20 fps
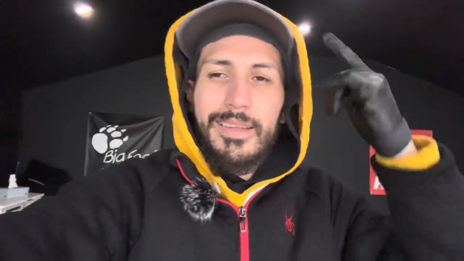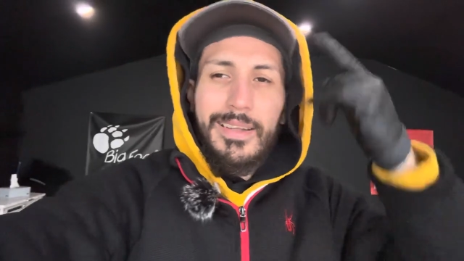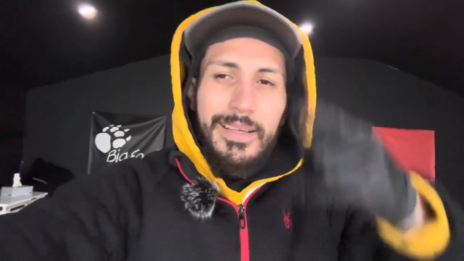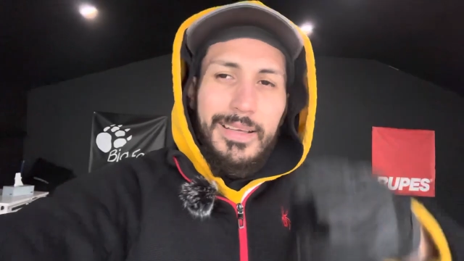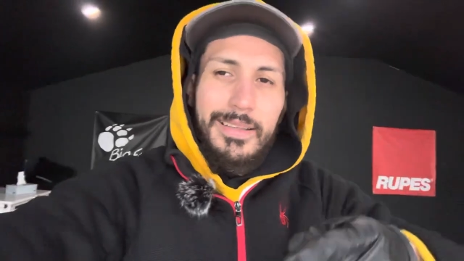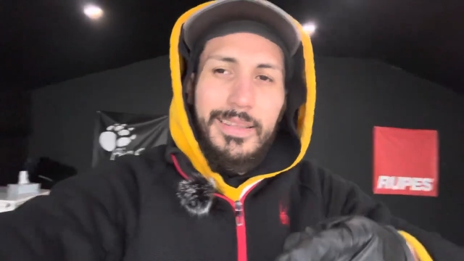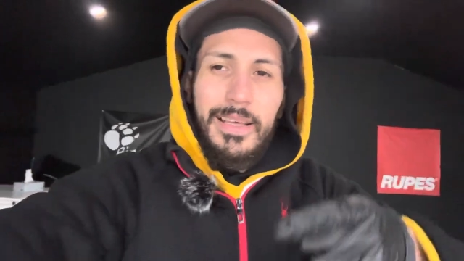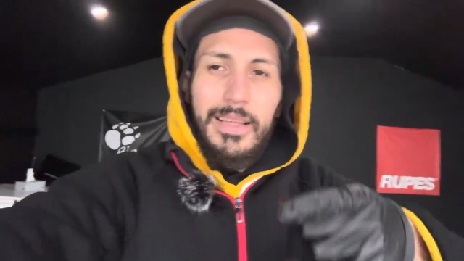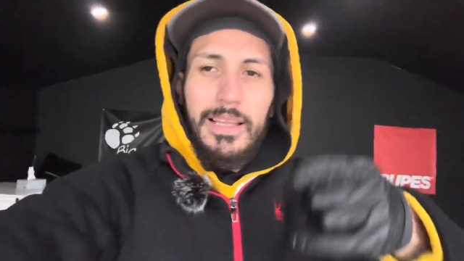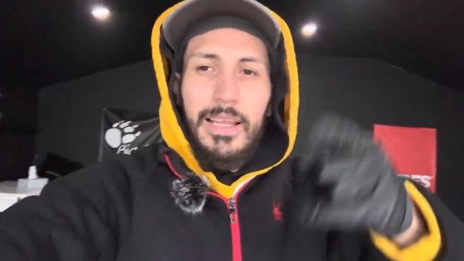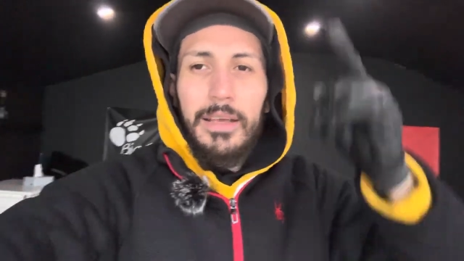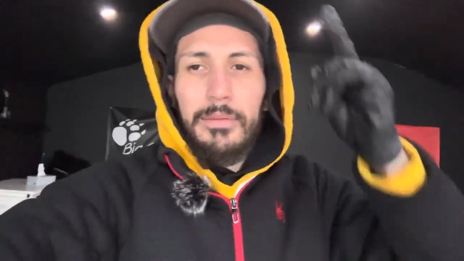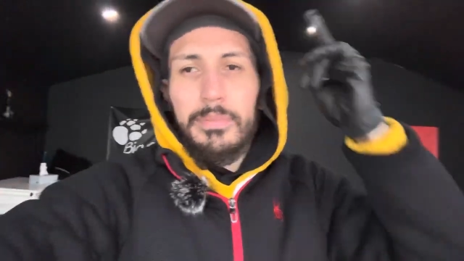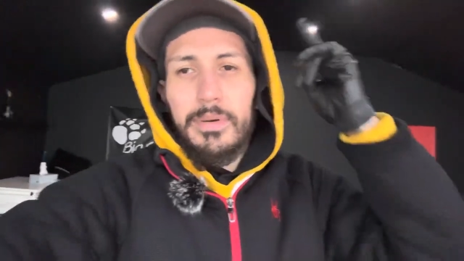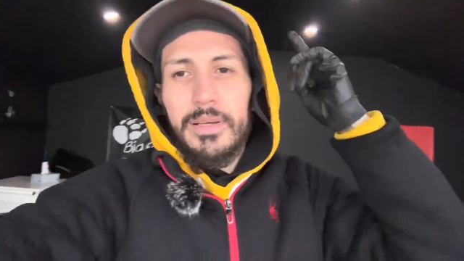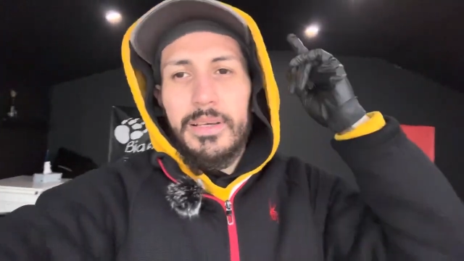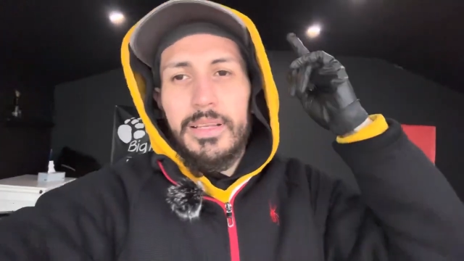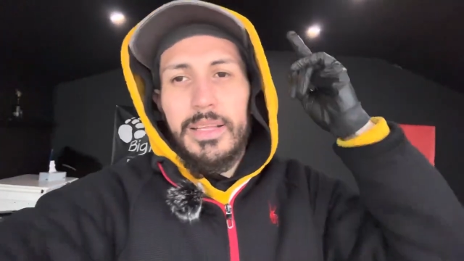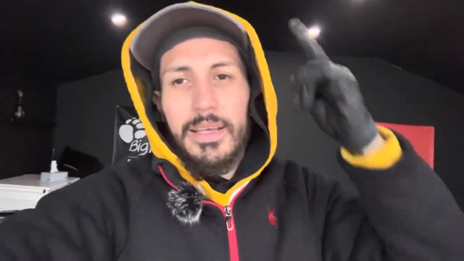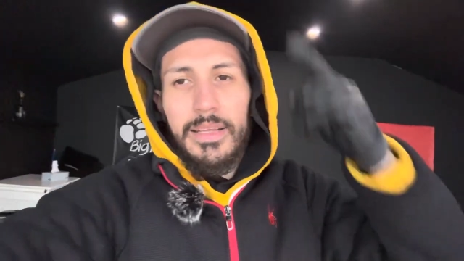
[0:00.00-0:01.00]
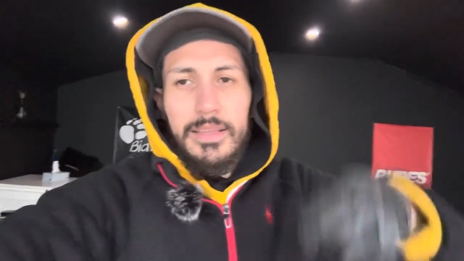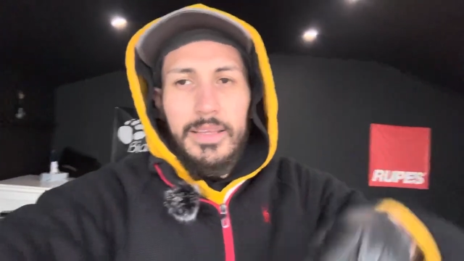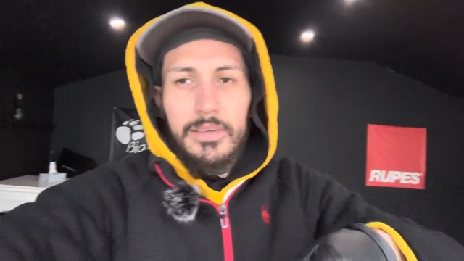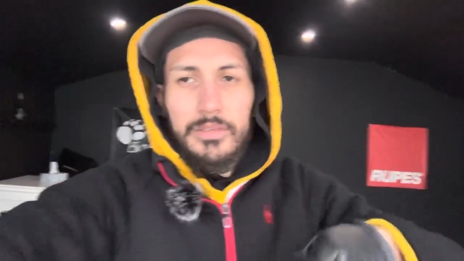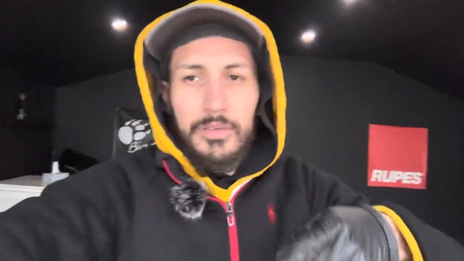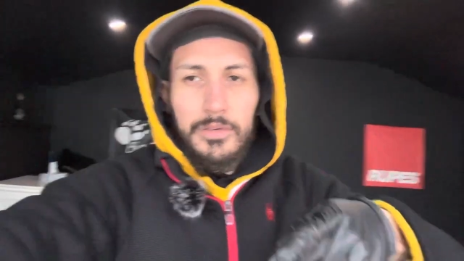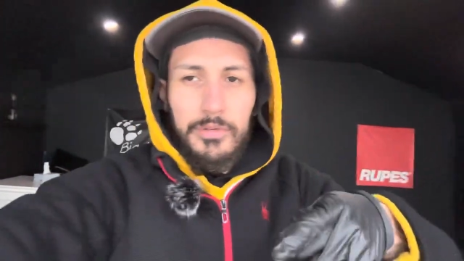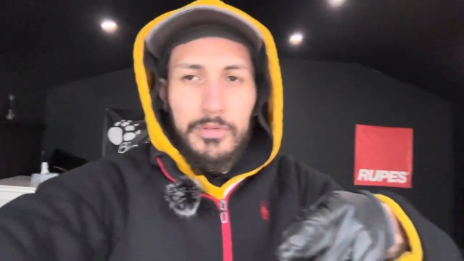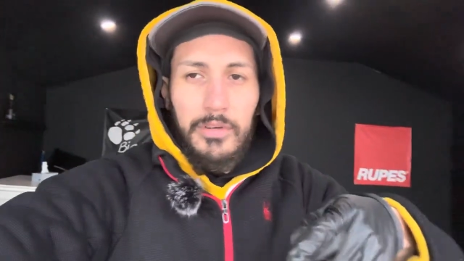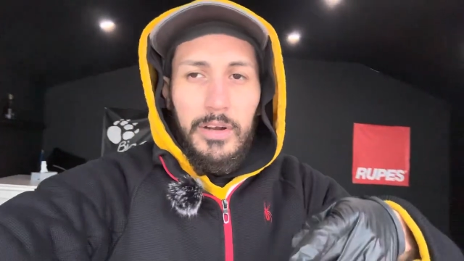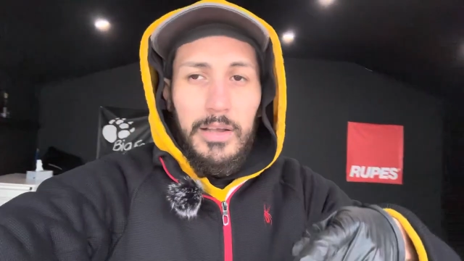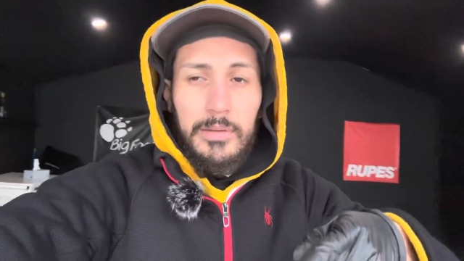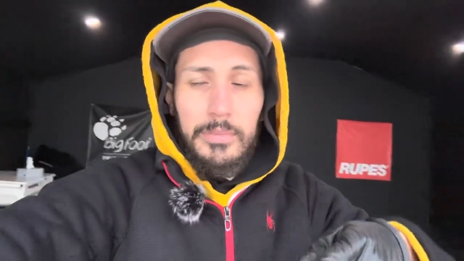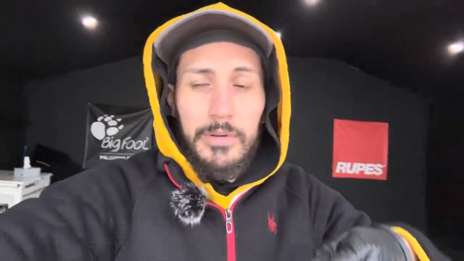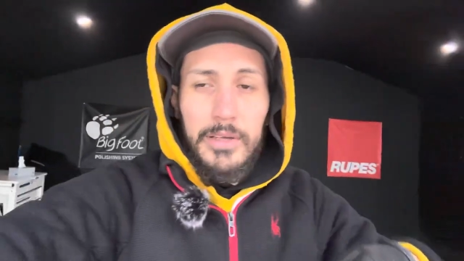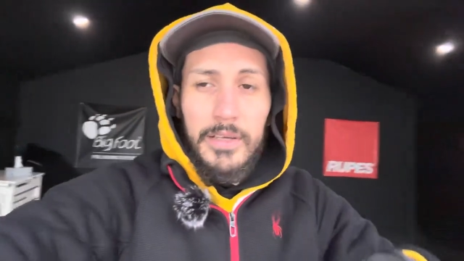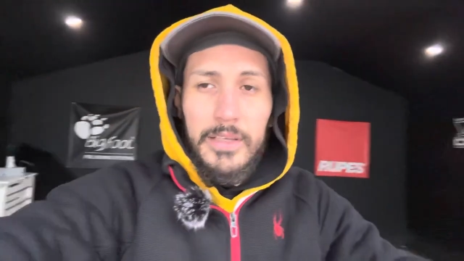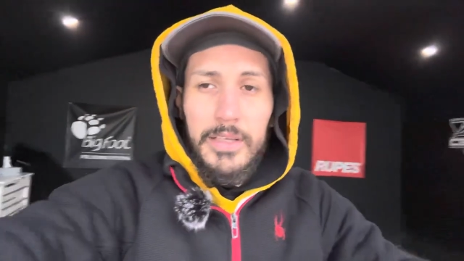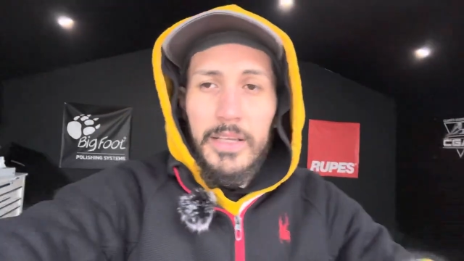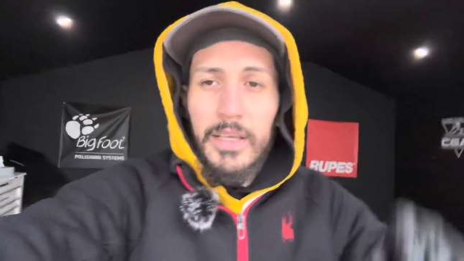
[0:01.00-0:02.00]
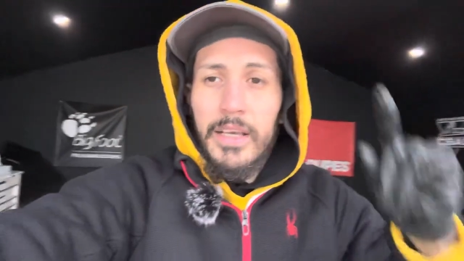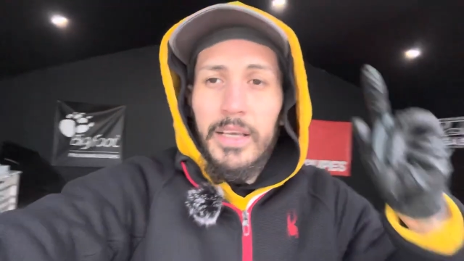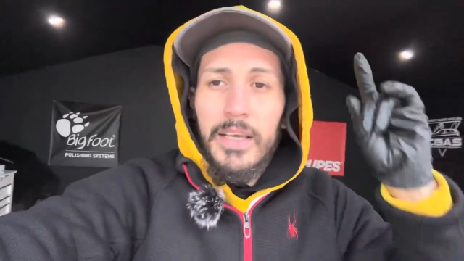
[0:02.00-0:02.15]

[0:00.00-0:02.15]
Hit that like button, hit that subscribe button,